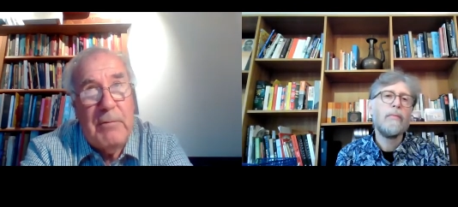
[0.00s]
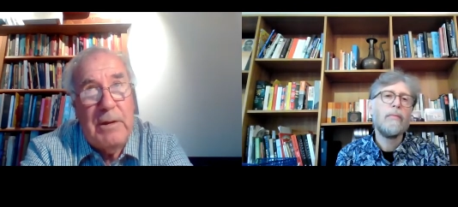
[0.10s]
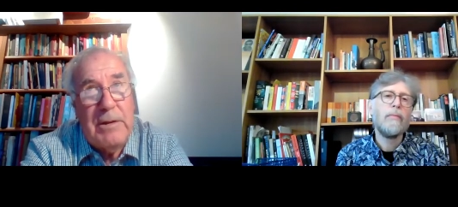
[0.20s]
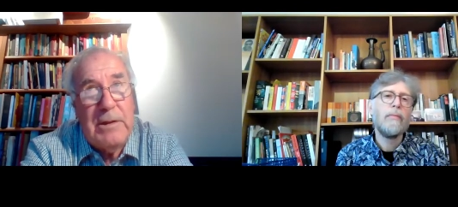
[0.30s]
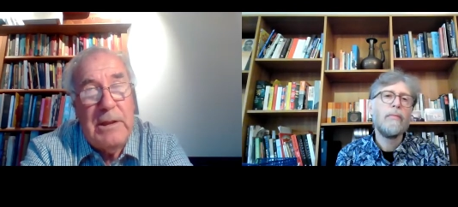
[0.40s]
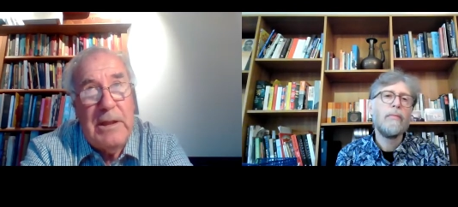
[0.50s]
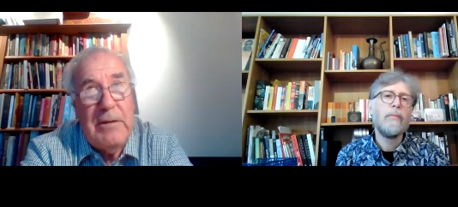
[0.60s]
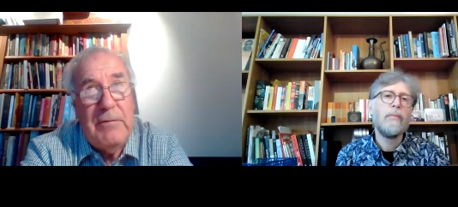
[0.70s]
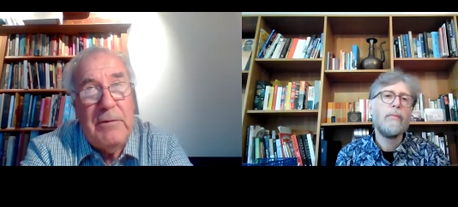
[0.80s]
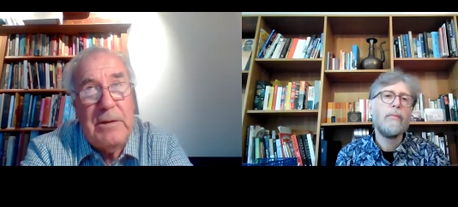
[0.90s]
Speaker 1: which
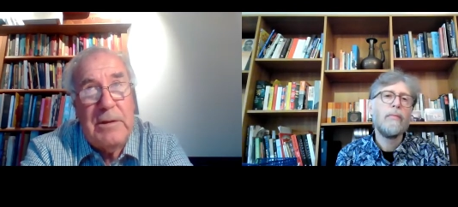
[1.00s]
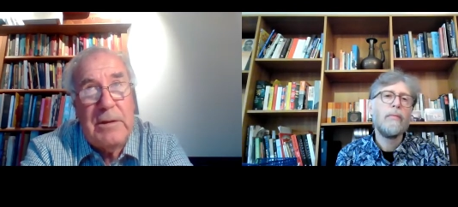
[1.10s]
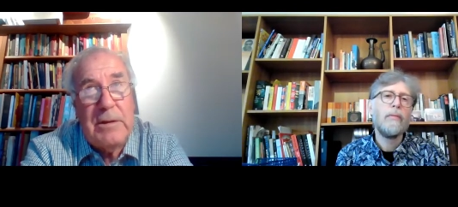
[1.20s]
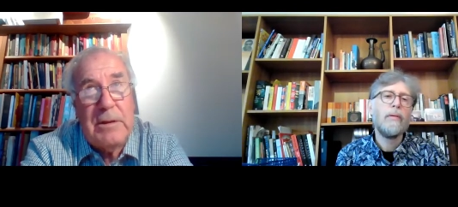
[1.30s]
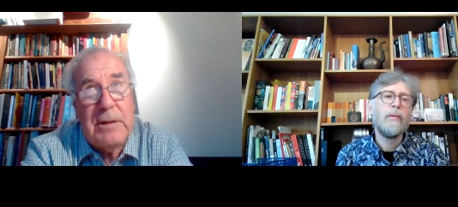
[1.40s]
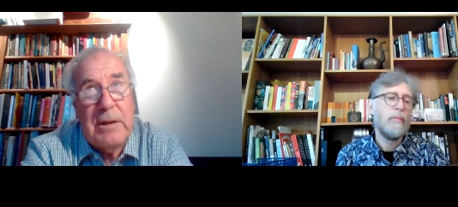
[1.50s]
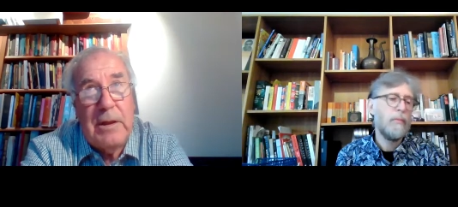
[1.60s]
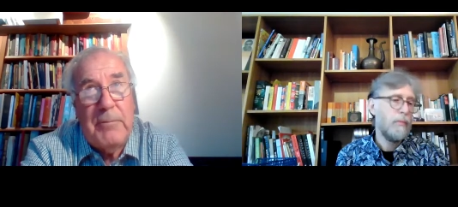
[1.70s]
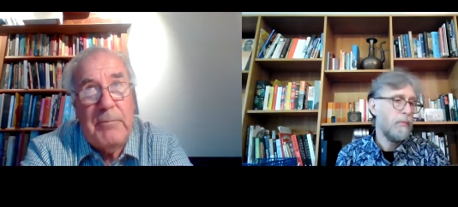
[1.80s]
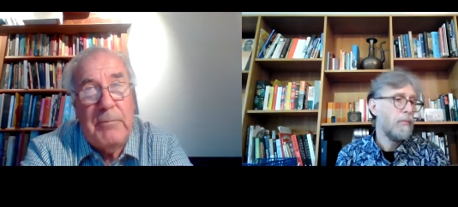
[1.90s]
leaves
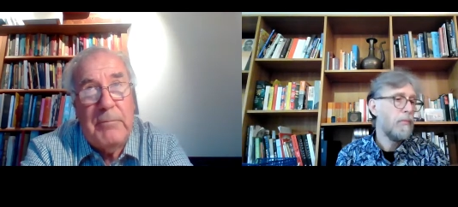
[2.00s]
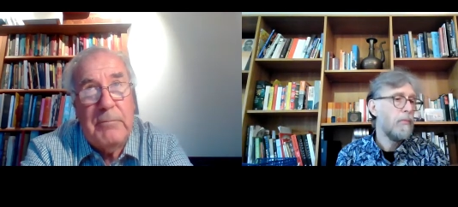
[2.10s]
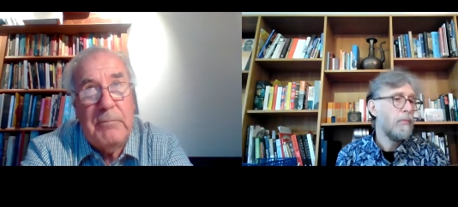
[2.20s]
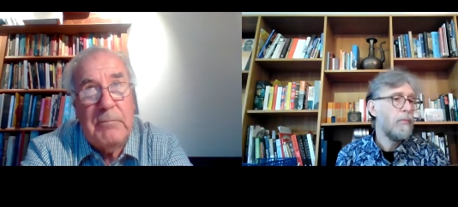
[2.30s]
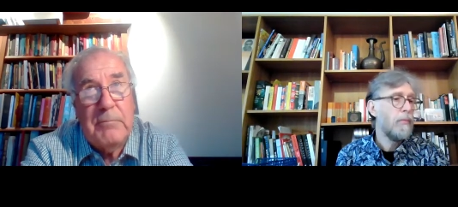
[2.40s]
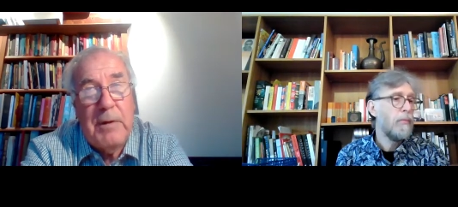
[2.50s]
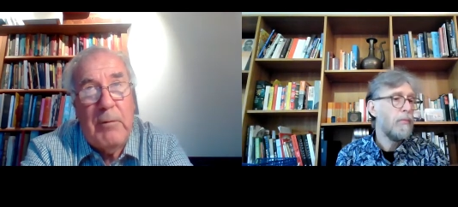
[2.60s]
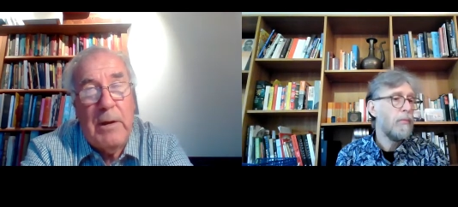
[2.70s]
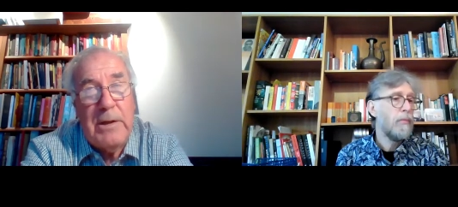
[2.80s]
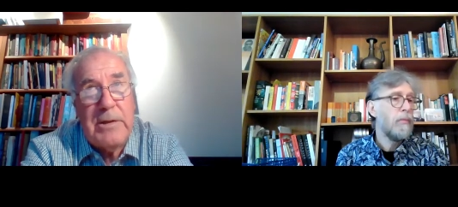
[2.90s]
um,
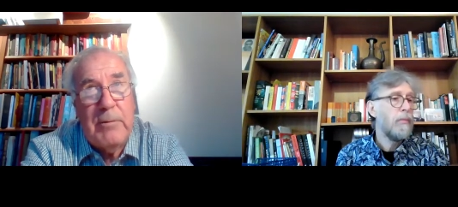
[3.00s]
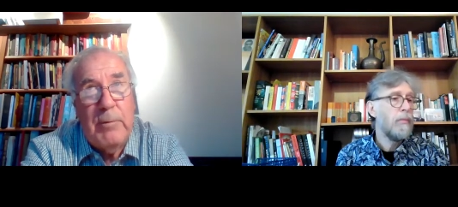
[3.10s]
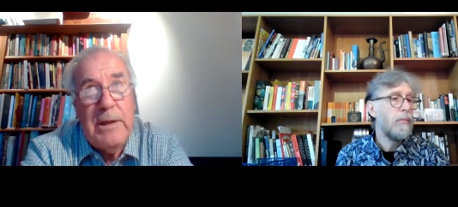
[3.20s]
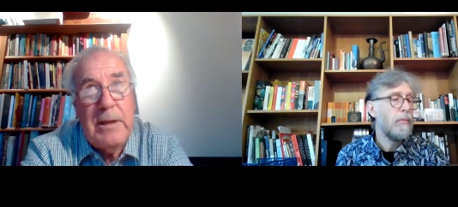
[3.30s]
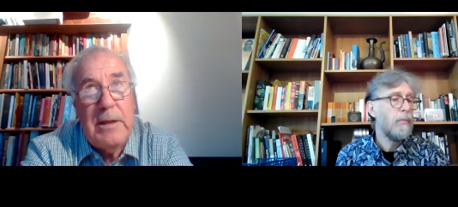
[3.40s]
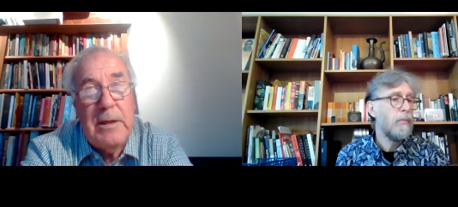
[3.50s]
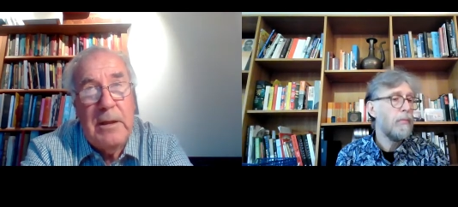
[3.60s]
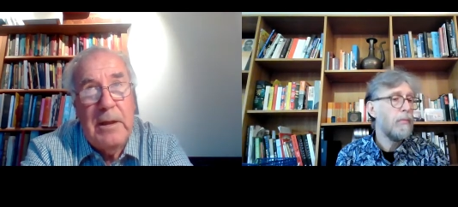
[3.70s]
about once a week